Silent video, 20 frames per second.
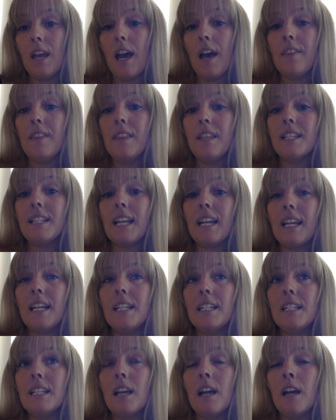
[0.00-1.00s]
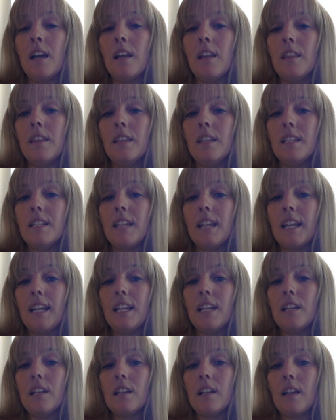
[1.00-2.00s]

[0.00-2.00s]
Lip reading: And then the second